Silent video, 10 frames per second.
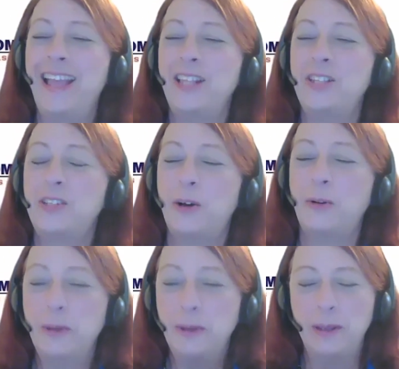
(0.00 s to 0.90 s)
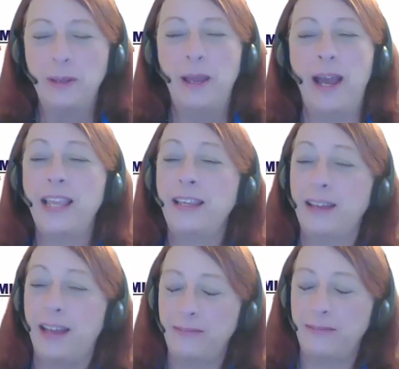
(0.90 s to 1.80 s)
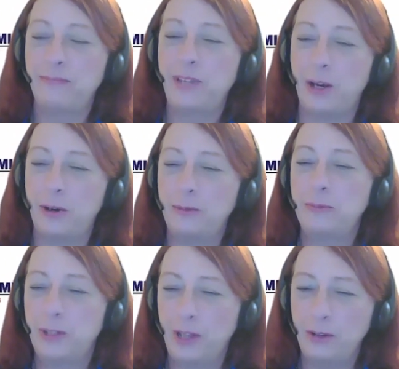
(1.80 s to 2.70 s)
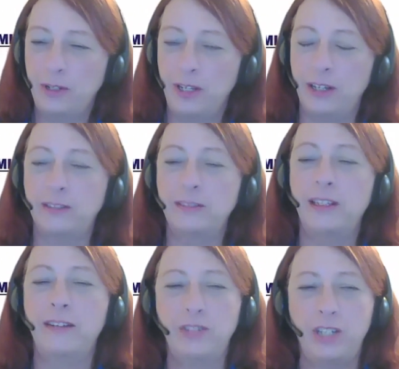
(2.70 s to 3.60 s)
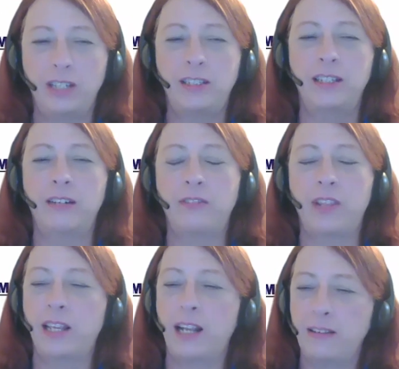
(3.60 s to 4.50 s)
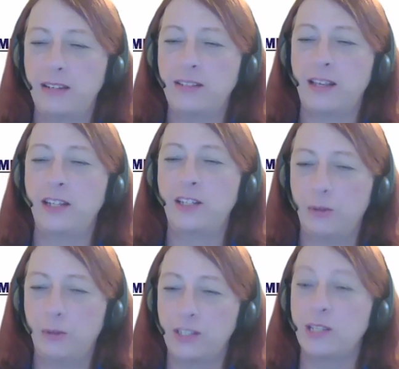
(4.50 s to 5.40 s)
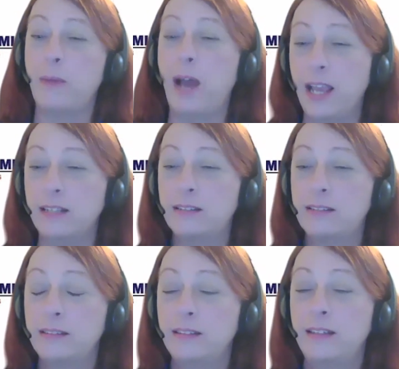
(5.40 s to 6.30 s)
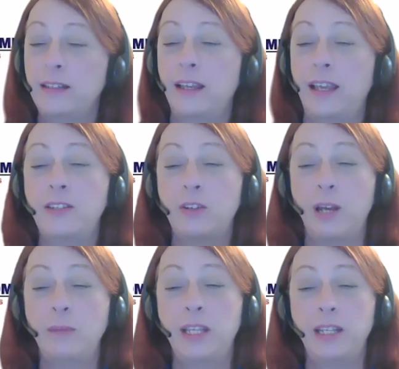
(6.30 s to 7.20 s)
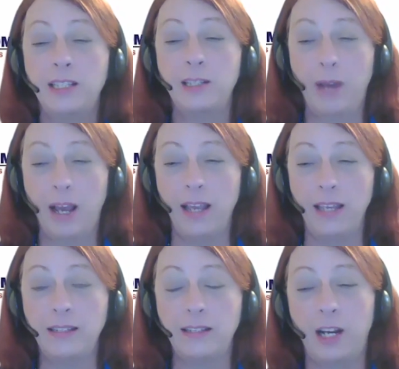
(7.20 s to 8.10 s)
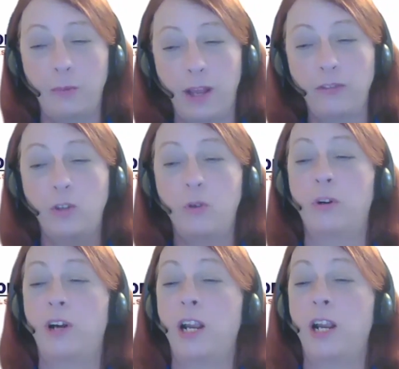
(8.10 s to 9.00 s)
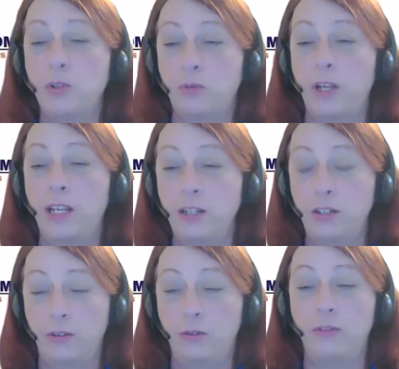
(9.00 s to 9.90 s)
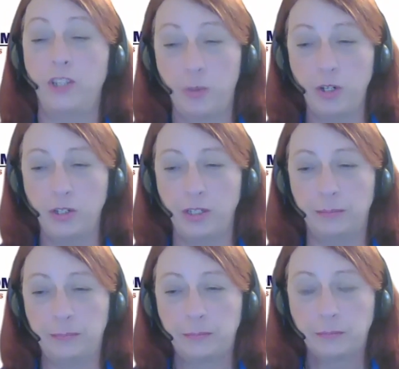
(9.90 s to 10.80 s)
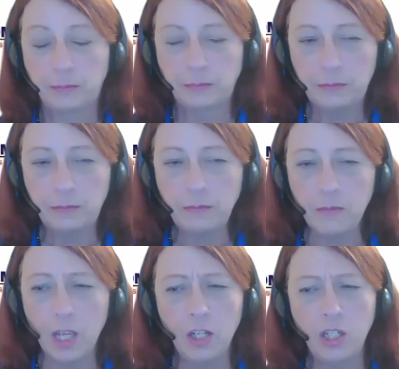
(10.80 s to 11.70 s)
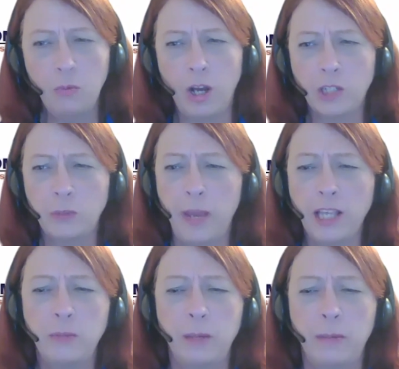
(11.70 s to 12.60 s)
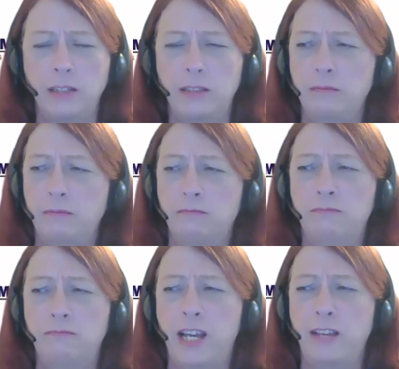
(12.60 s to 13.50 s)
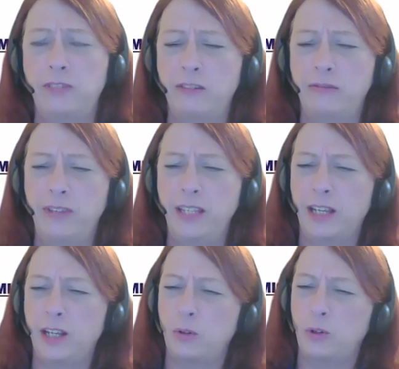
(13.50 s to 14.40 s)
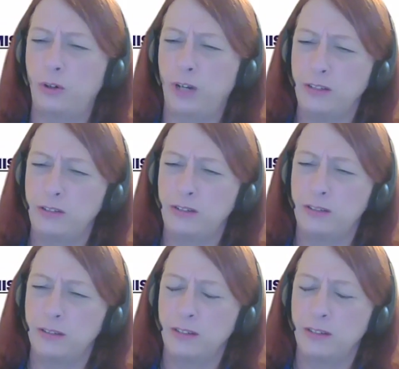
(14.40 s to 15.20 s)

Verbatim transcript: and so I I go to the hotel and I've checked in and everything, and I decide to go get some ice. And yeah. so I'm getting some ice, and around the corner, I almost run into this person. And she walks past me about five ten feet. And I go, Kris?